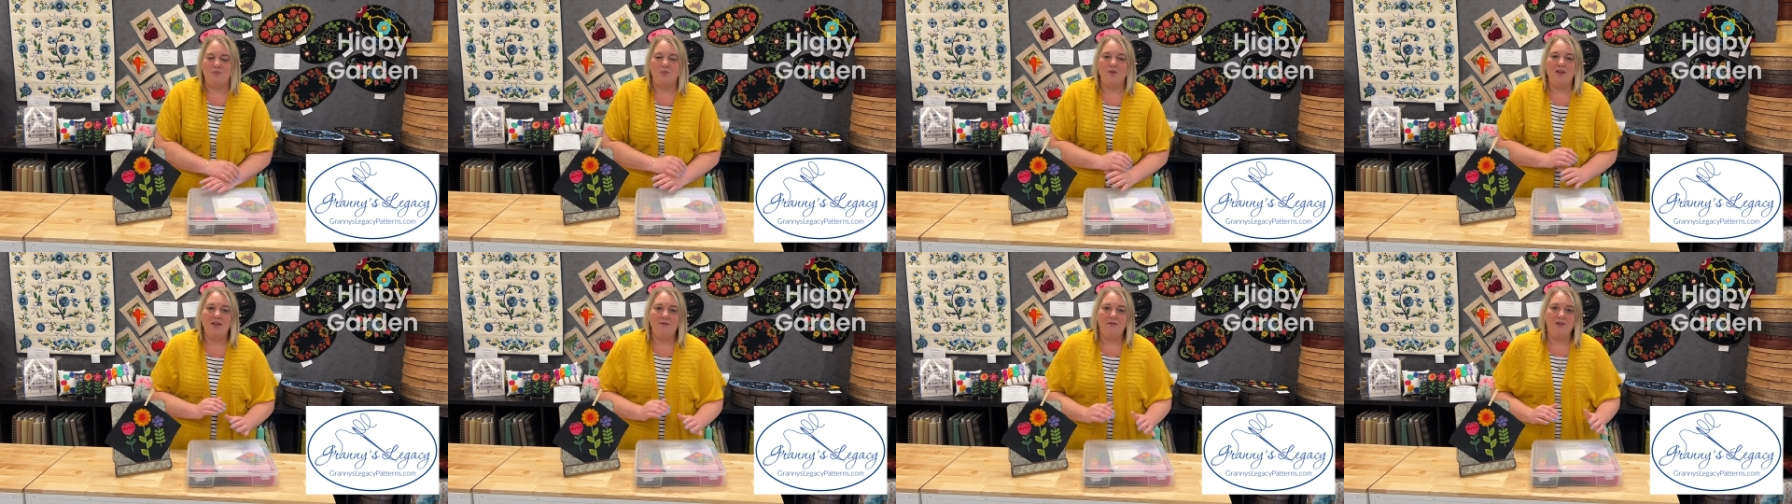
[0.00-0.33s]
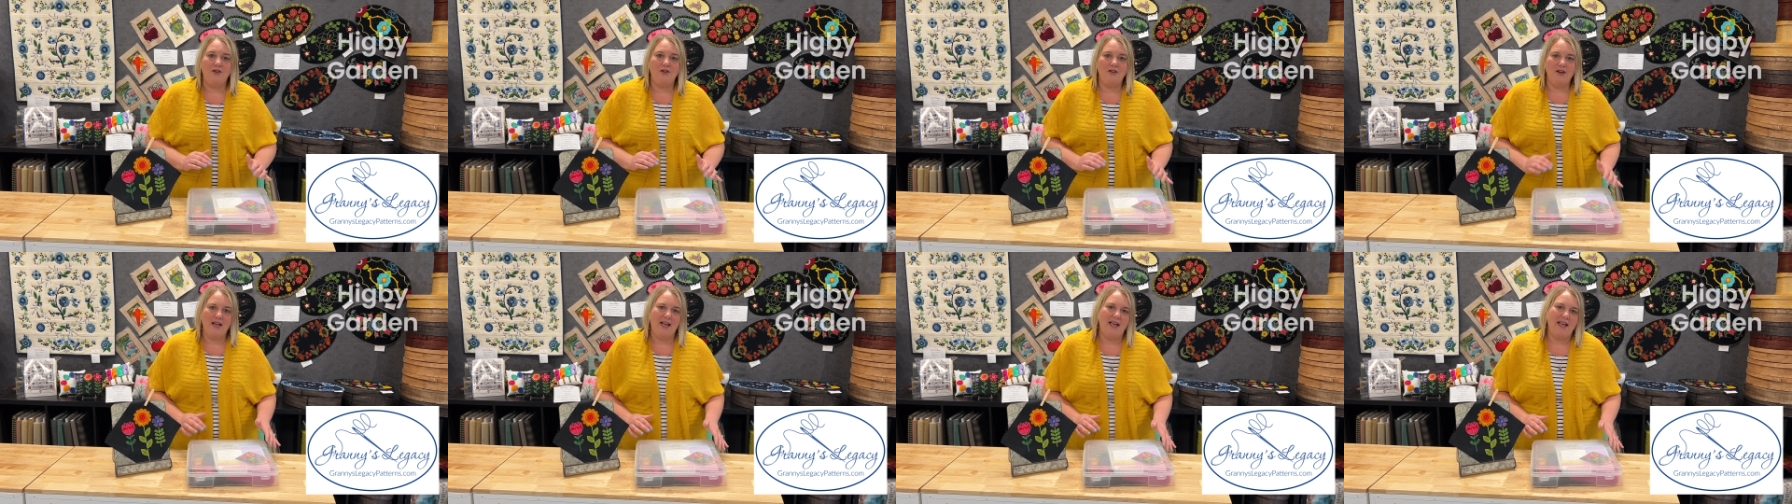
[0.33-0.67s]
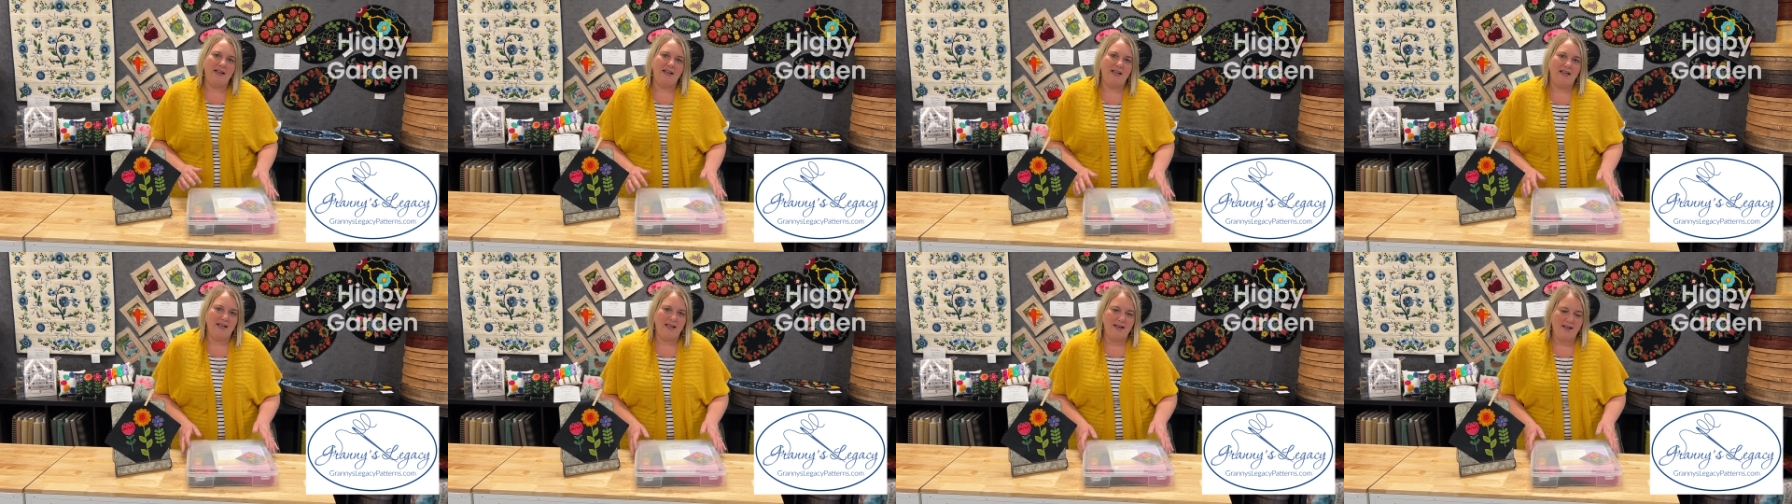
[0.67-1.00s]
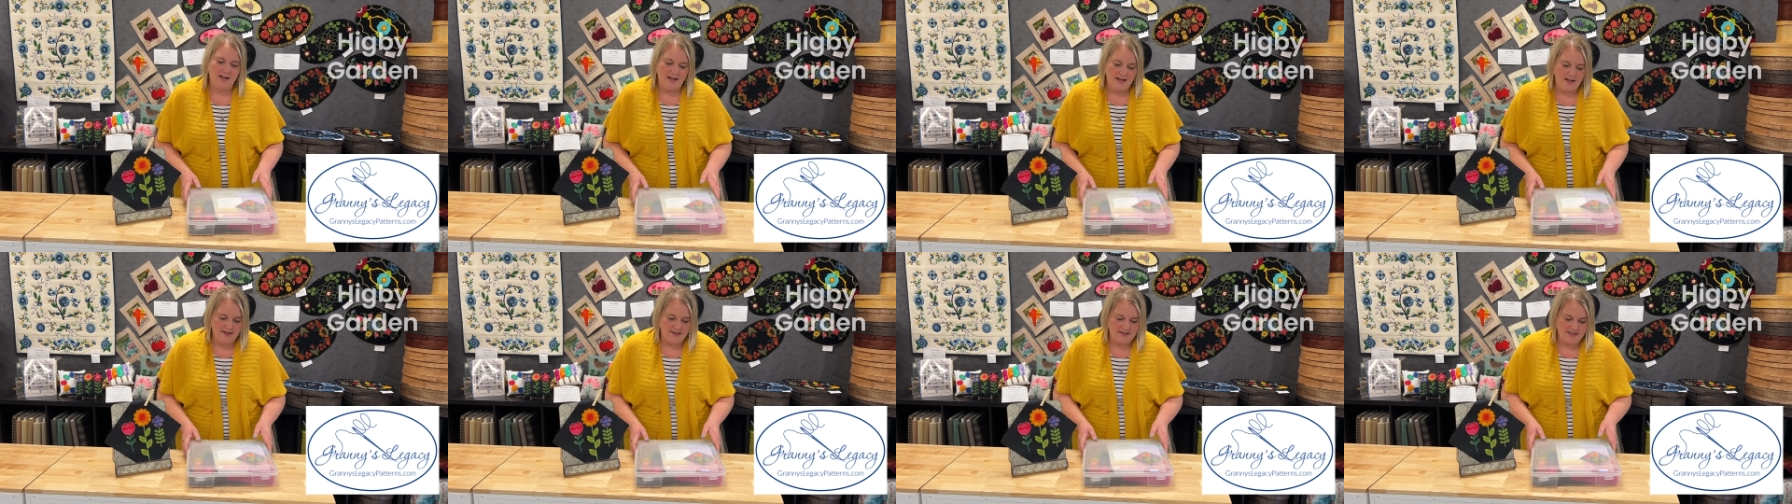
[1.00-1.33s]
We have created
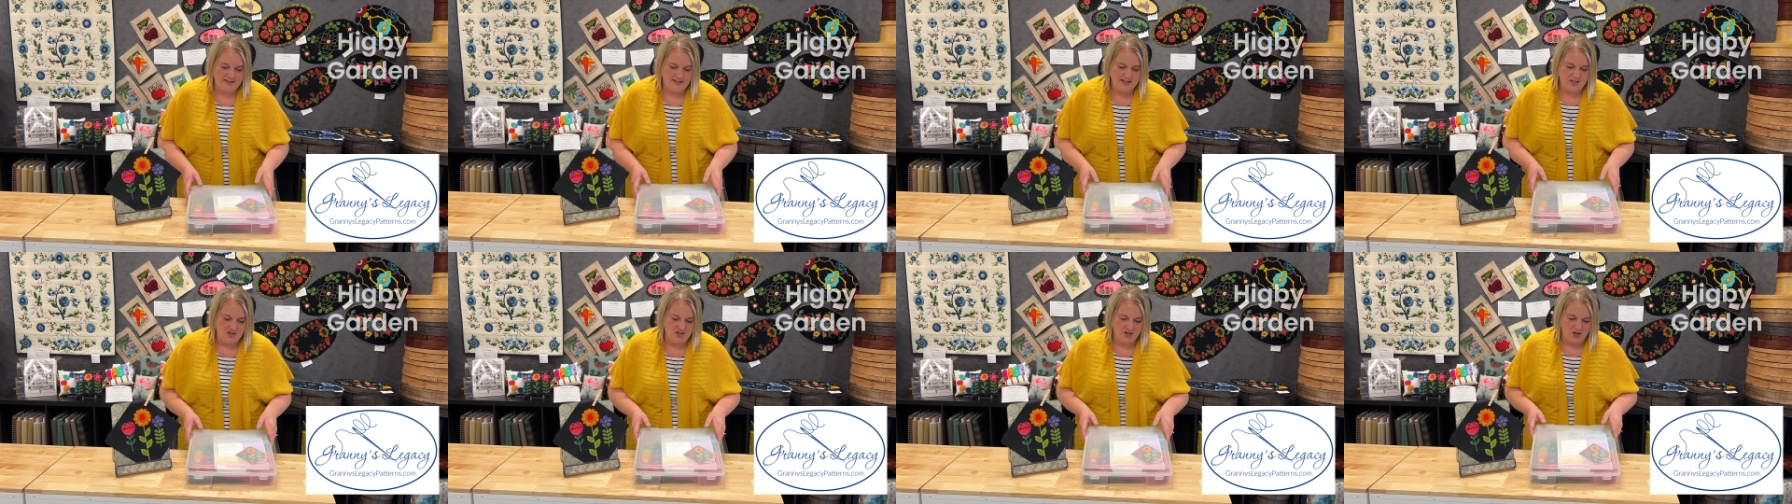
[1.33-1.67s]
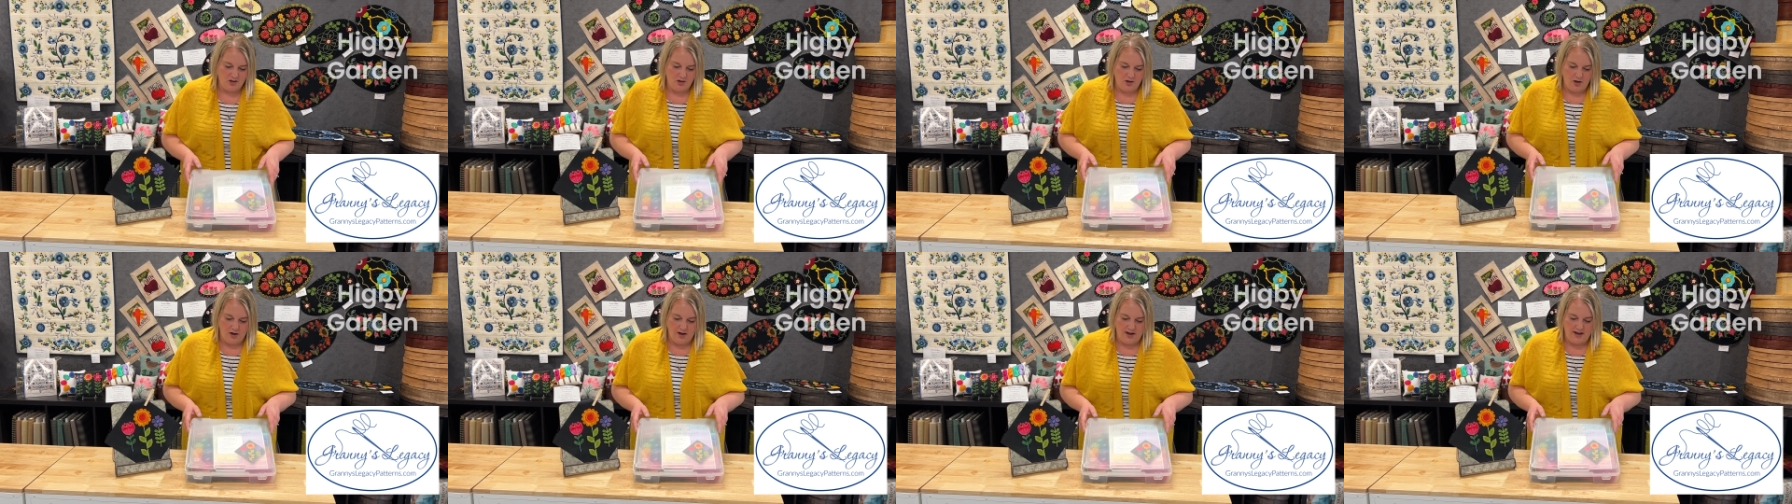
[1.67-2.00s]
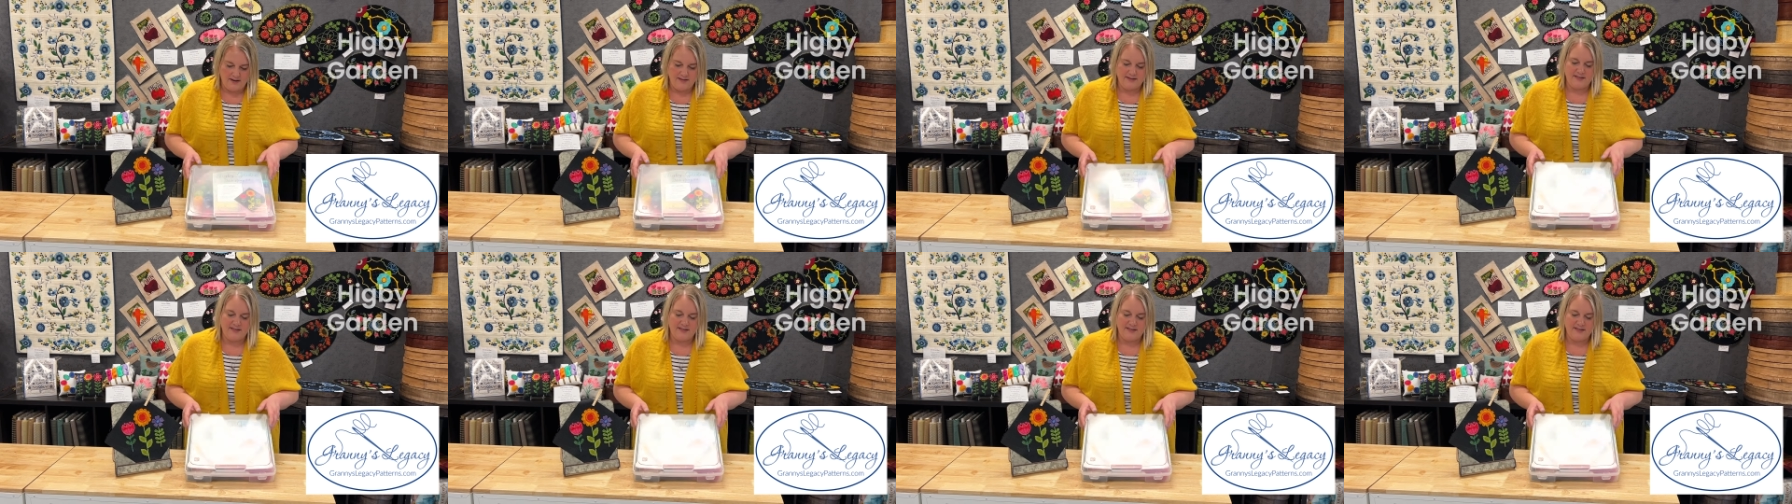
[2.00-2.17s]
a stitch along